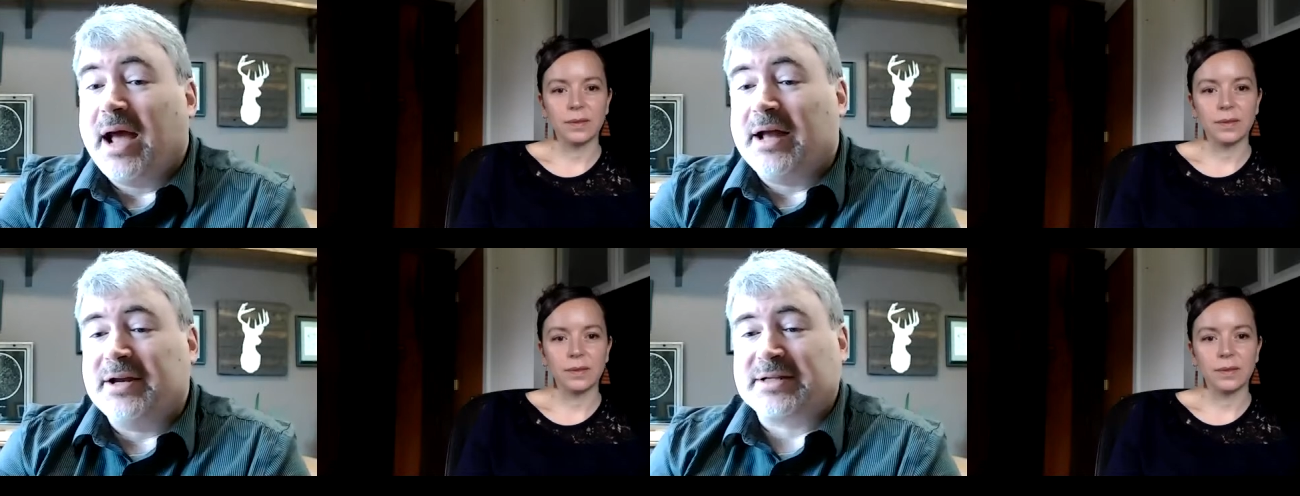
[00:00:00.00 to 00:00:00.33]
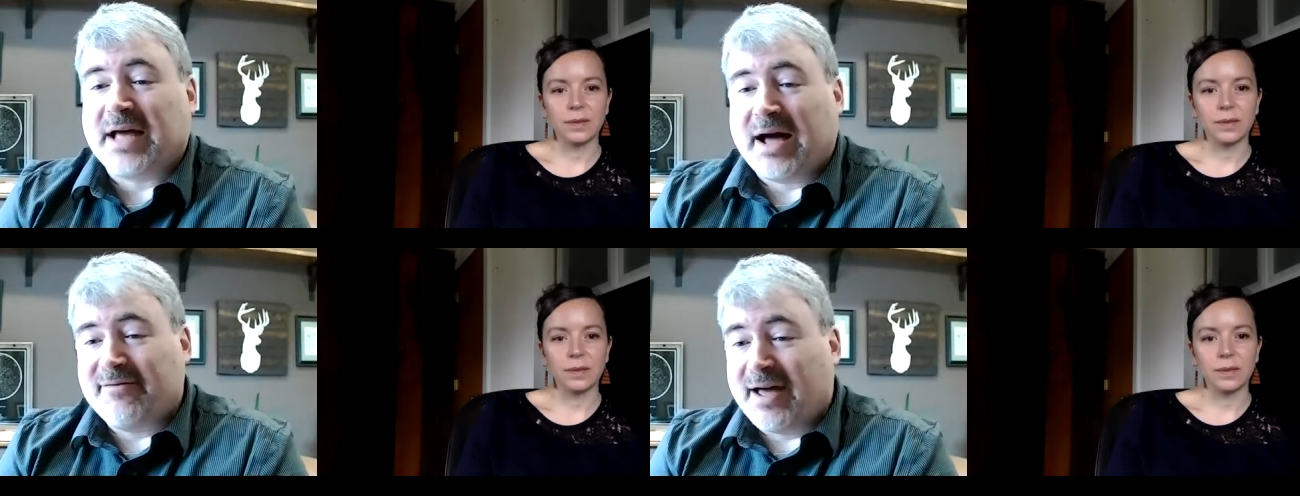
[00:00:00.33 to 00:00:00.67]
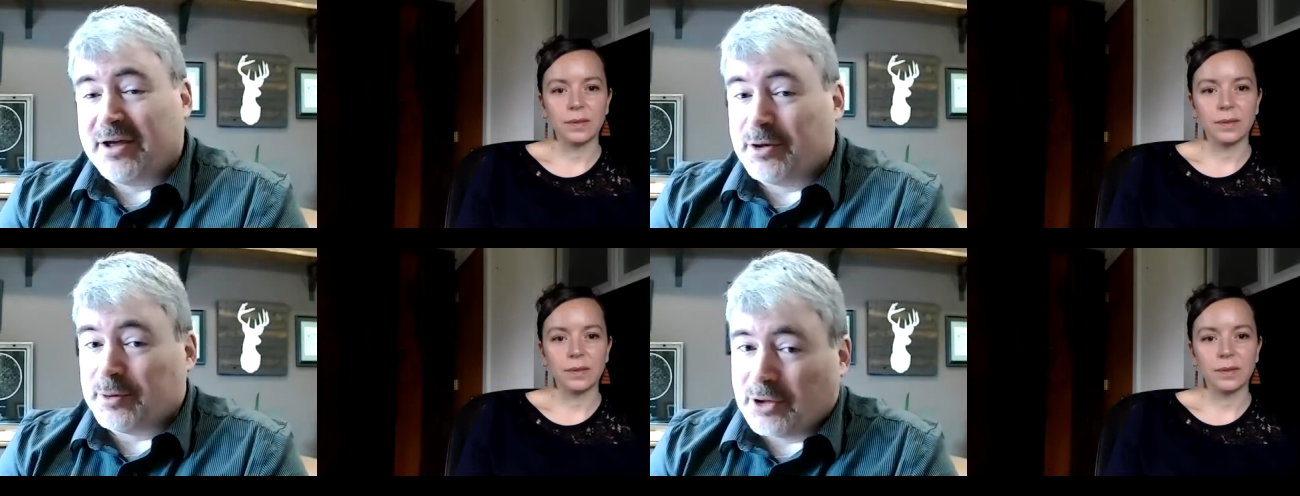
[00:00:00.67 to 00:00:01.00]
Speaker 1: And it's high
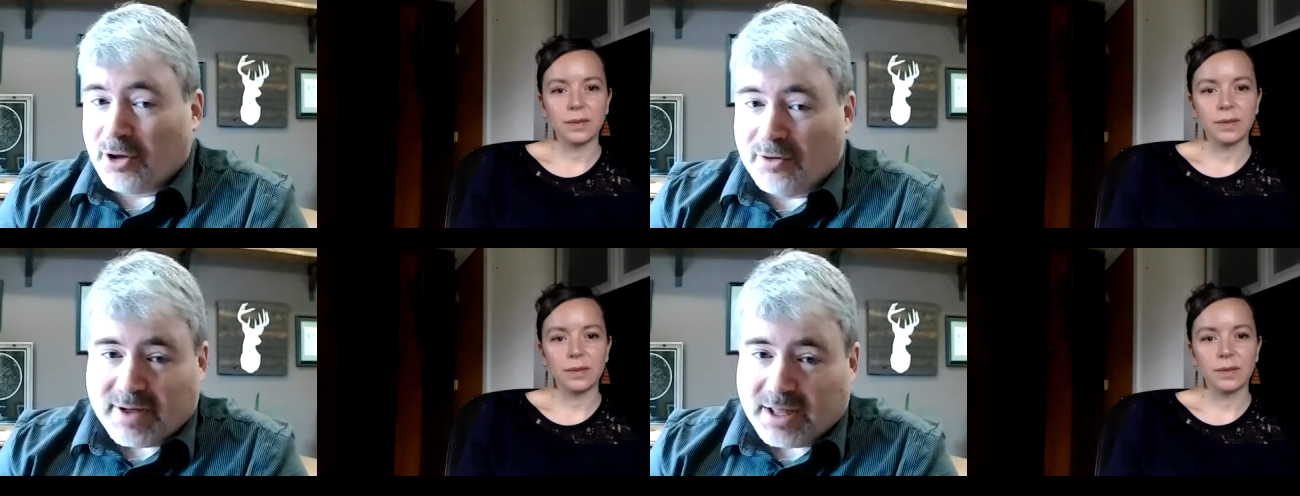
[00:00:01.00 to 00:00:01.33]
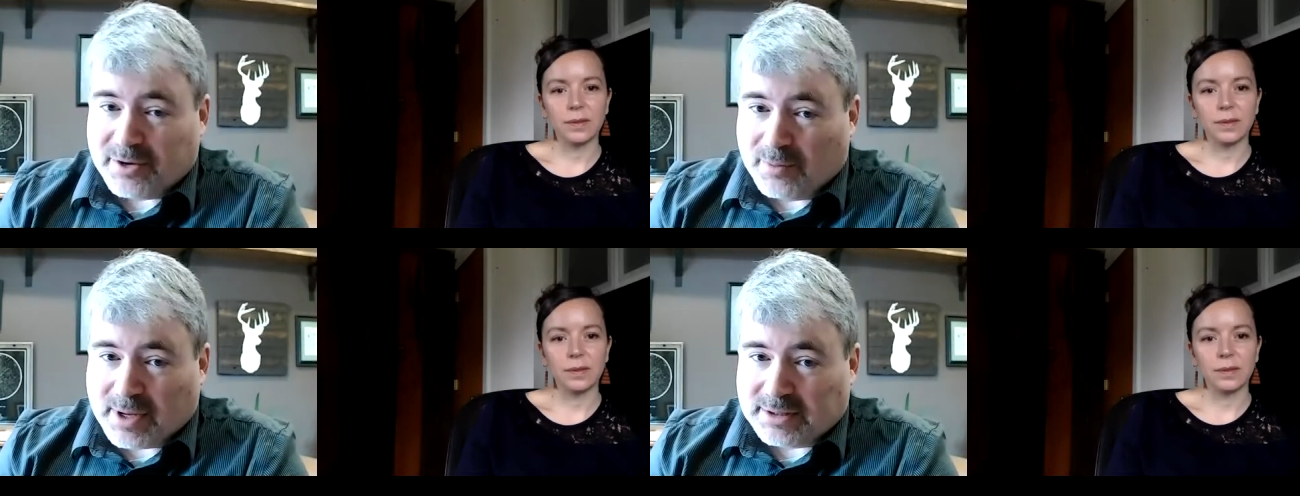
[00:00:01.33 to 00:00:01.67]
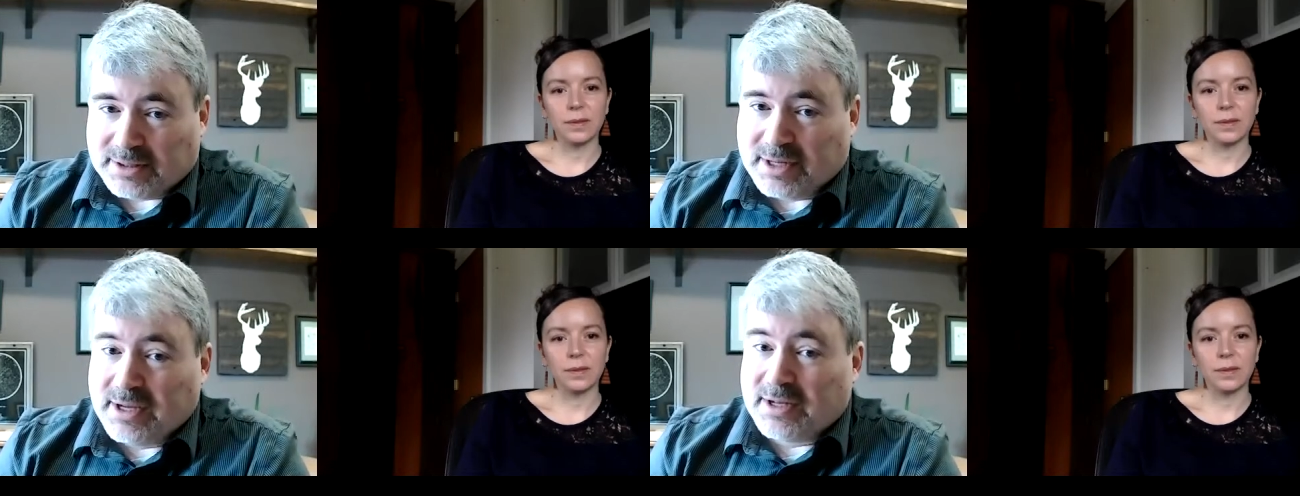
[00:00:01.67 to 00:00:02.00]
value and low value wetland.
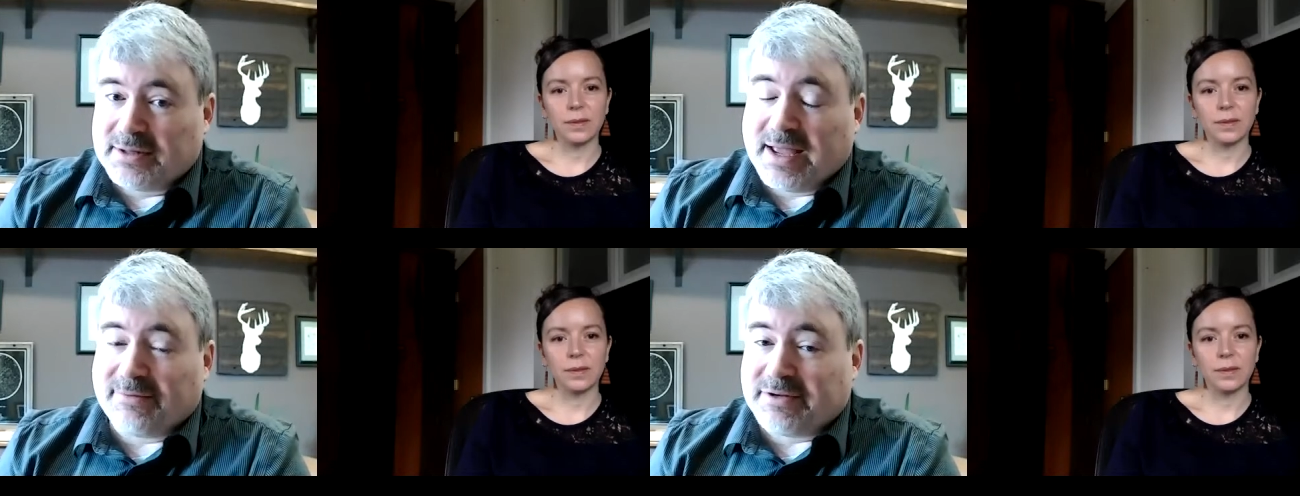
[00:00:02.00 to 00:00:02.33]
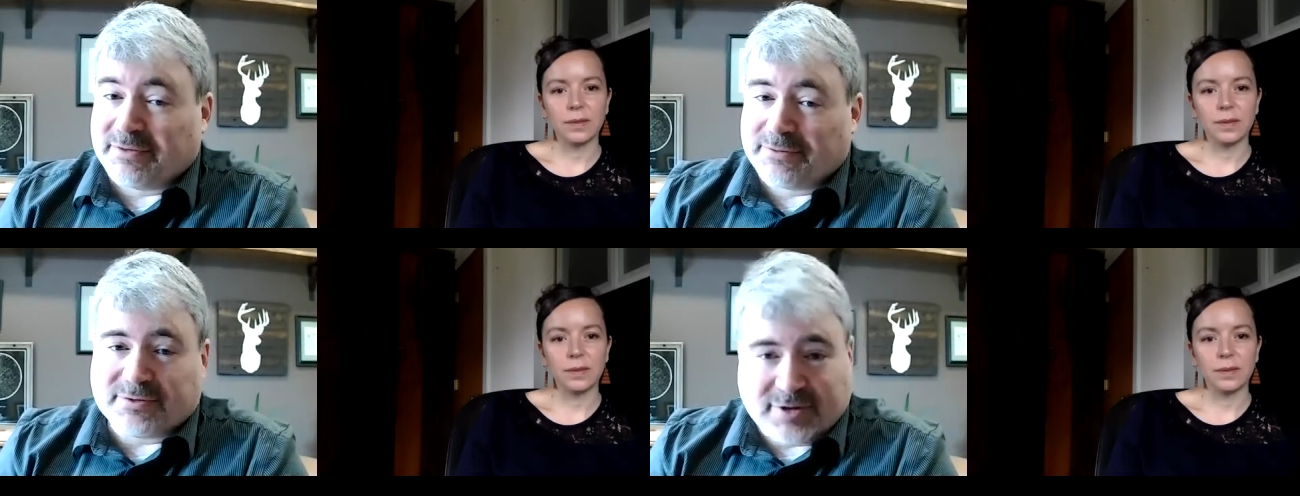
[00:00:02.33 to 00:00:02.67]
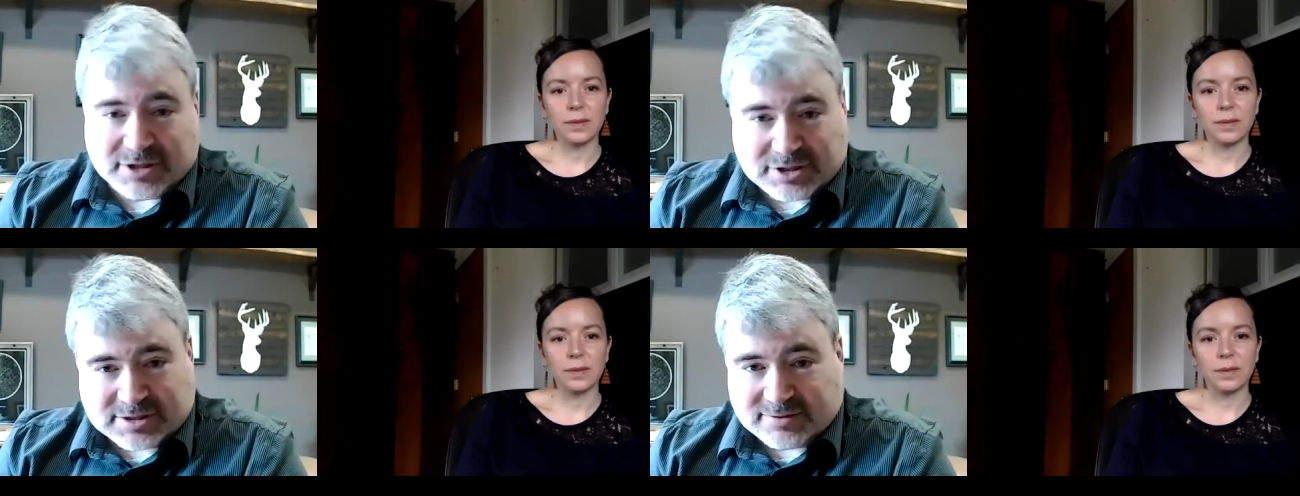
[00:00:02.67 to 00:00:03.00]
They have different
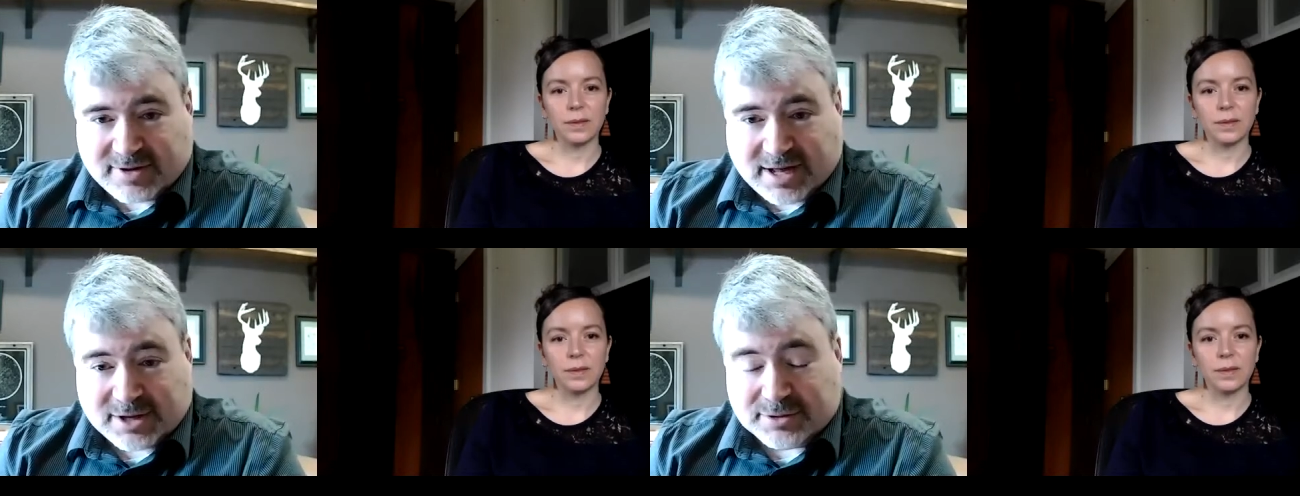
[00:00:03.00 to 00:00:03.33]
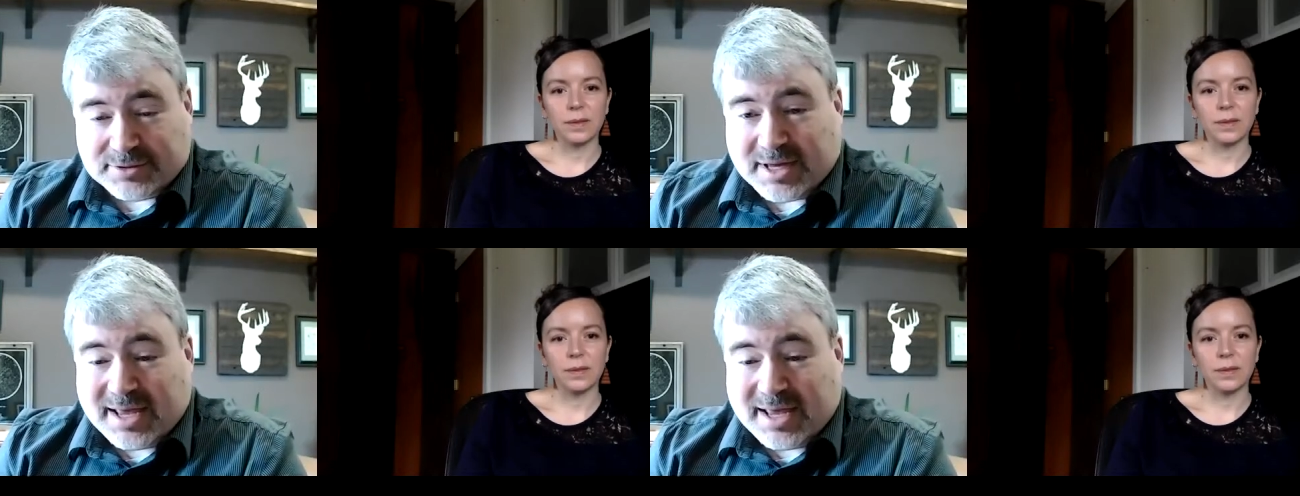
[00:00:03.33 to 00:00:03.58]
functions and values,